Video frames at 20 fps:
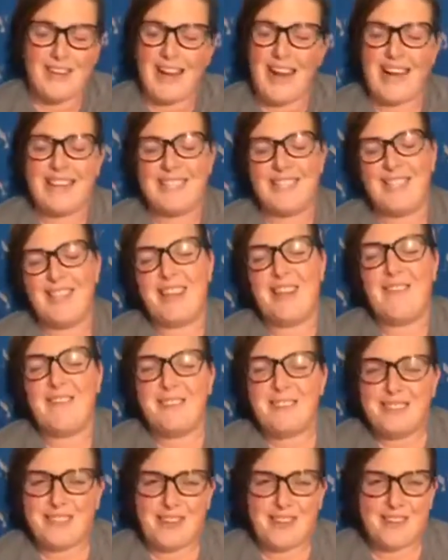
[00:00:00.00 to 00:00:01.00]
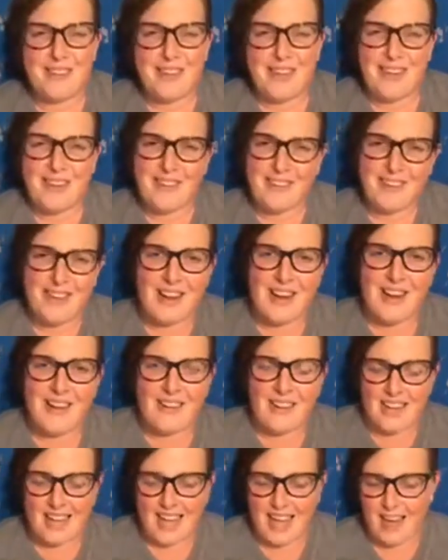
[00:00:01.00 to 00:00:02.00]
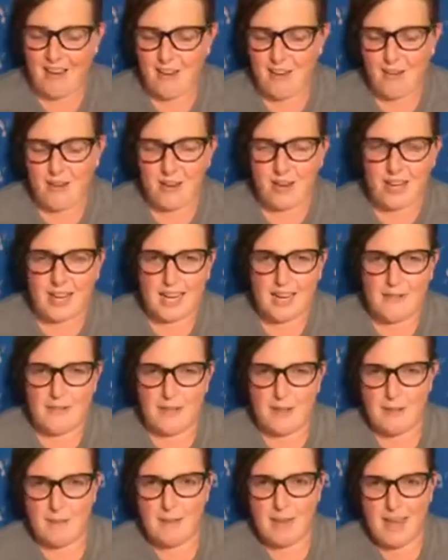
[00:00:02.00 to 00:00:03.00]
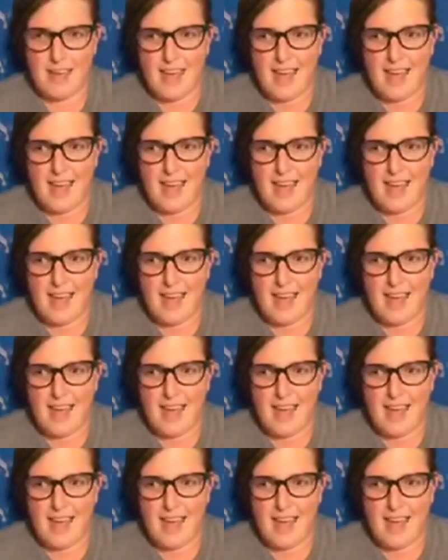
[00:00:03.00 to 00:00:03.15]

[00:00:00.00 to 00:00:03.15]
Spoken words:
And I just thought that was so cute, you know, like how Oregon of them.